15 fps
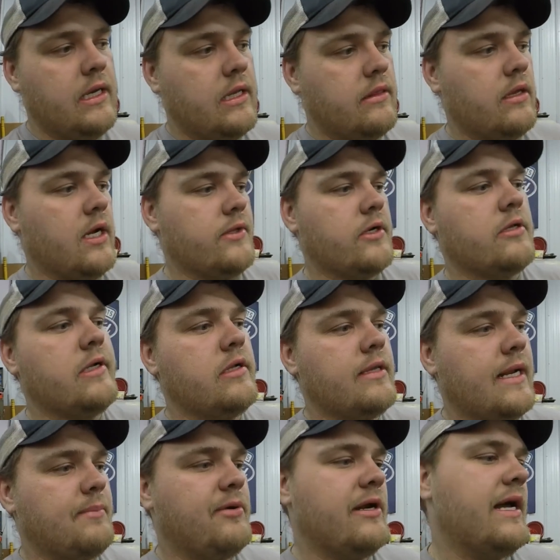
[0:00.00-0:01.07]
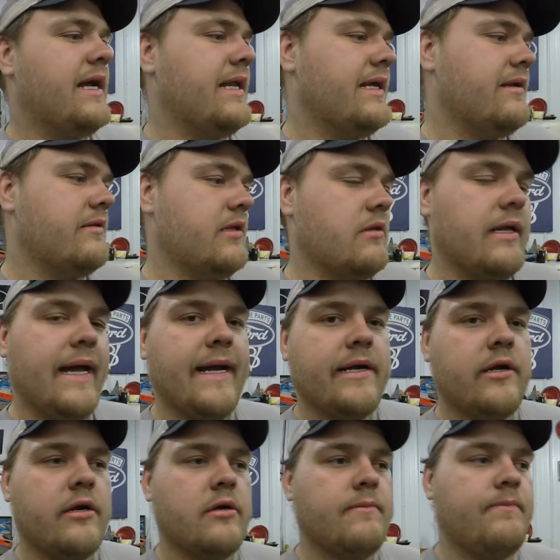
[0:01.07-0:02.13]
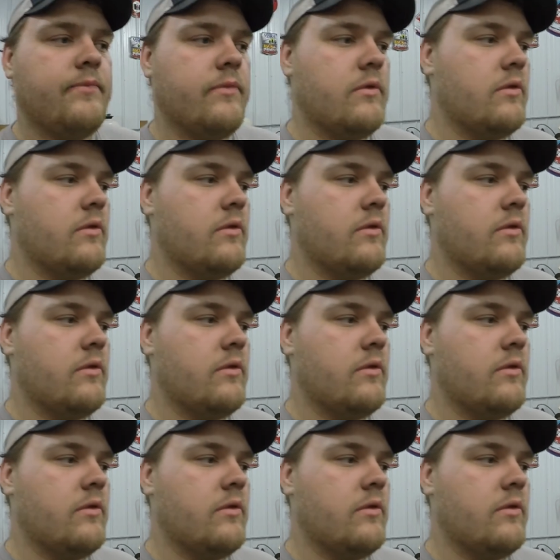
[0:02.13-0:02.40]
The other clear that I put on it, the lacquer,